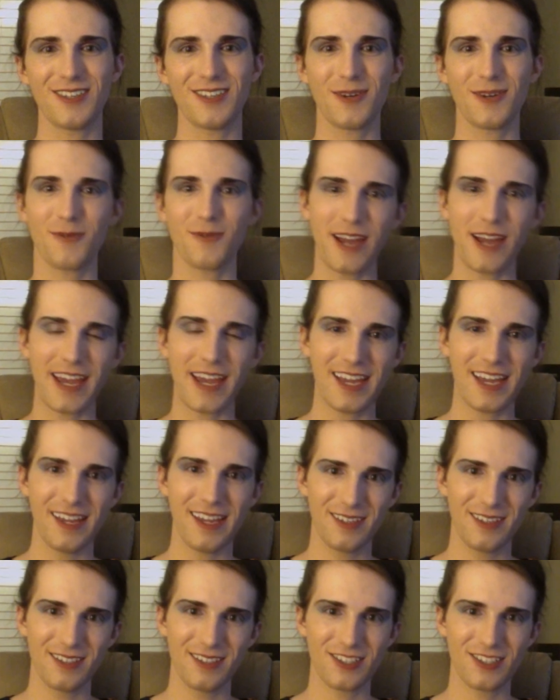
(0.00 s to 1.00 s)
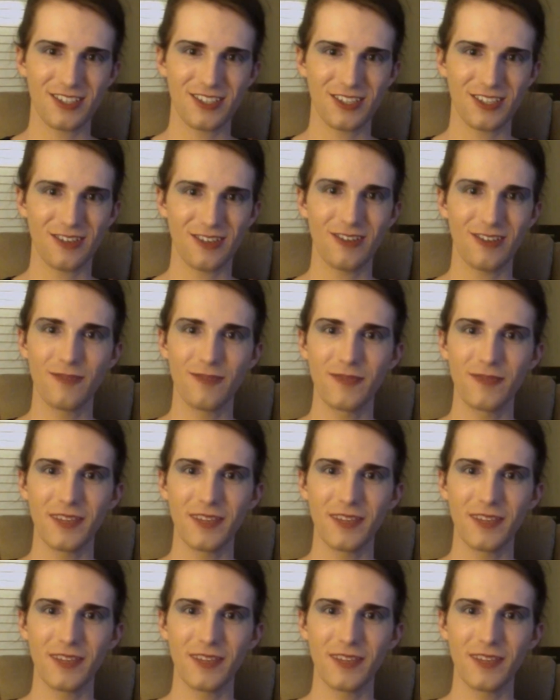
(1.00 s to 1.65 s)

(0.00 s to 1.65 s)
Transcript: her way to